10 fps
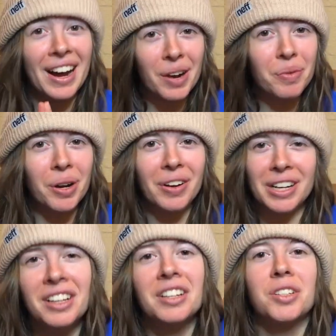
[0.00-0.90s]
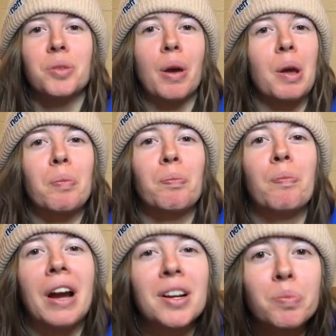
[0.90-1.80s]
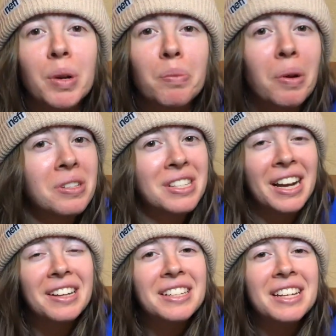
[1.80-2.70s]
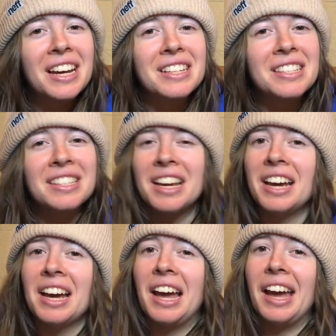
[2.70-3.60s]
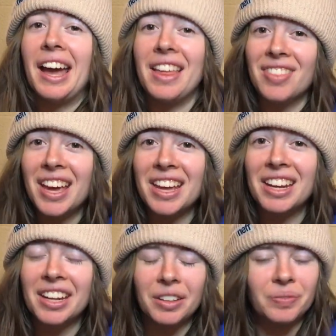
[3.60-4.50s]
I'm going to my Myers-Briggs personality test, and then